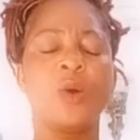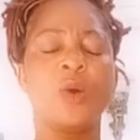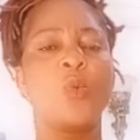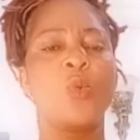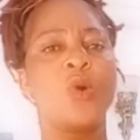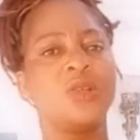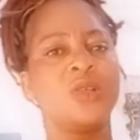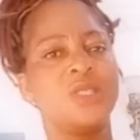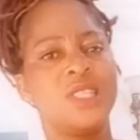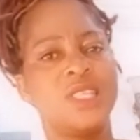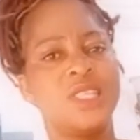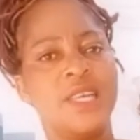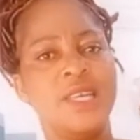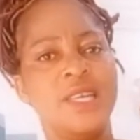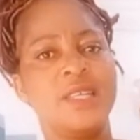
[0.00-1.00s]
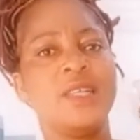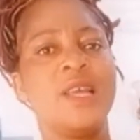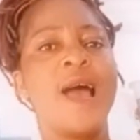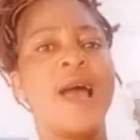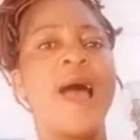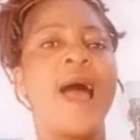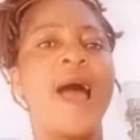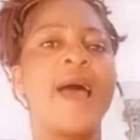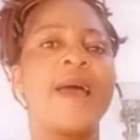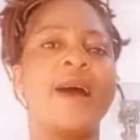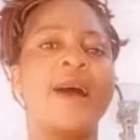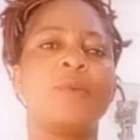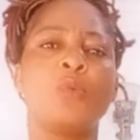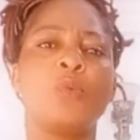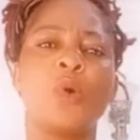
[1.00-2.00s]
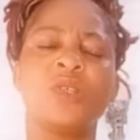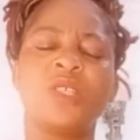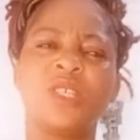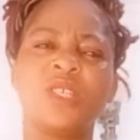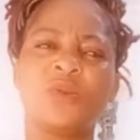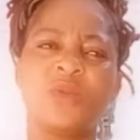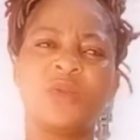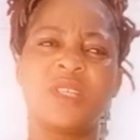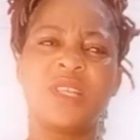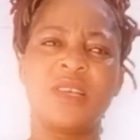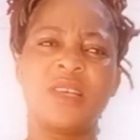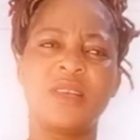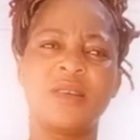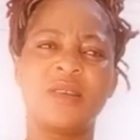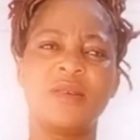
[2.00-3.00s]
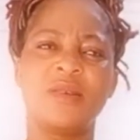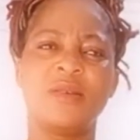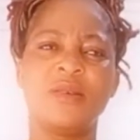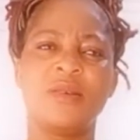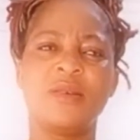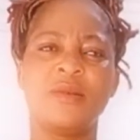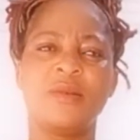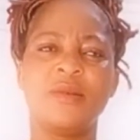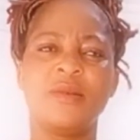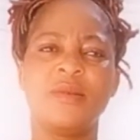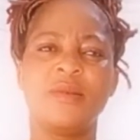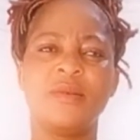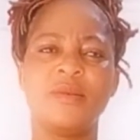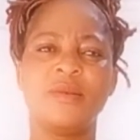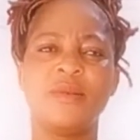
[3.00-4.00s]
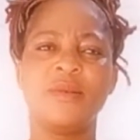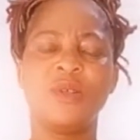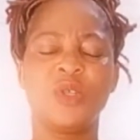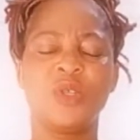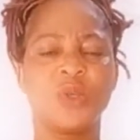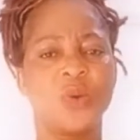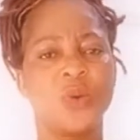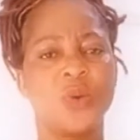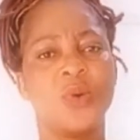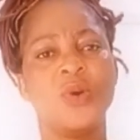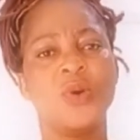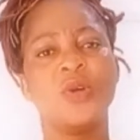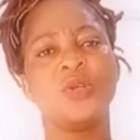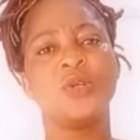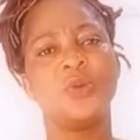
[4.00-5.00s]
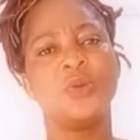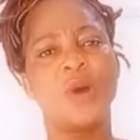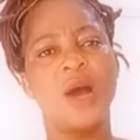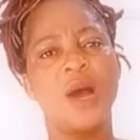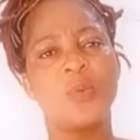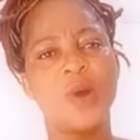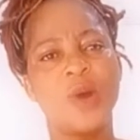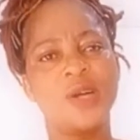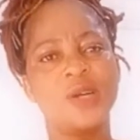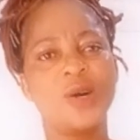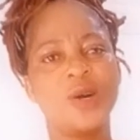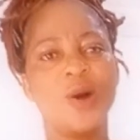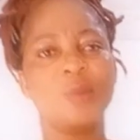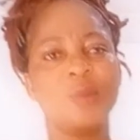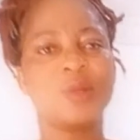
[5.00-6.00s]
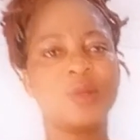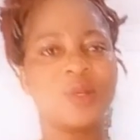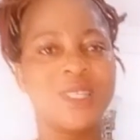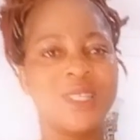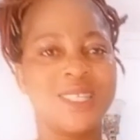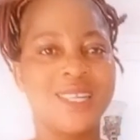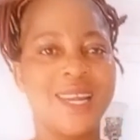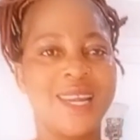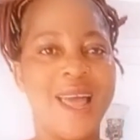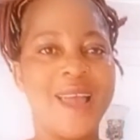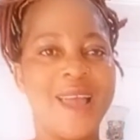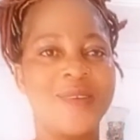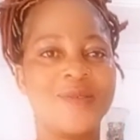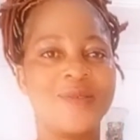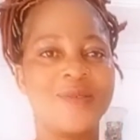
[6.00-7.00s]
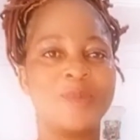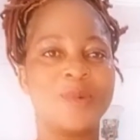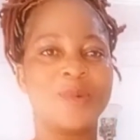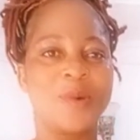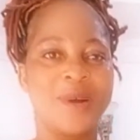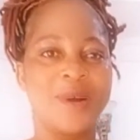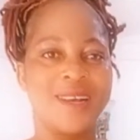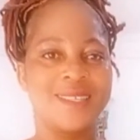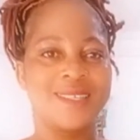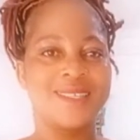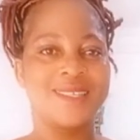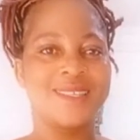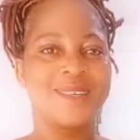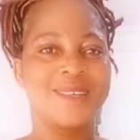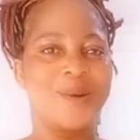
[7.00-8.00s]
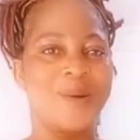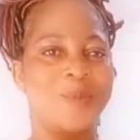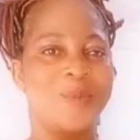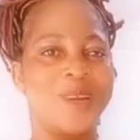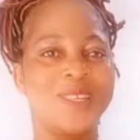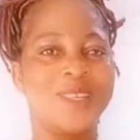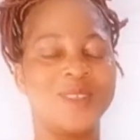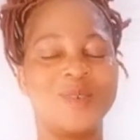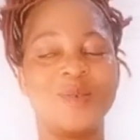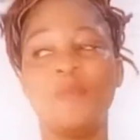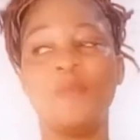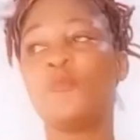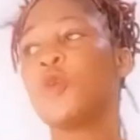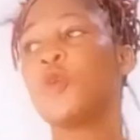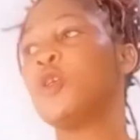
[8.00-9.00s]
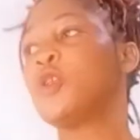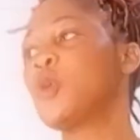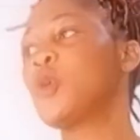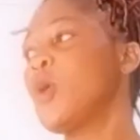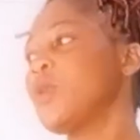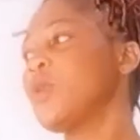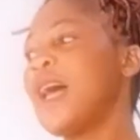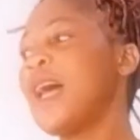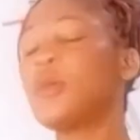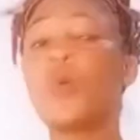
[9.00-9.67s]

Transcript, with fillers: one thing I have wanted to say. So you are welcome to this live broadcast. God bless you. So that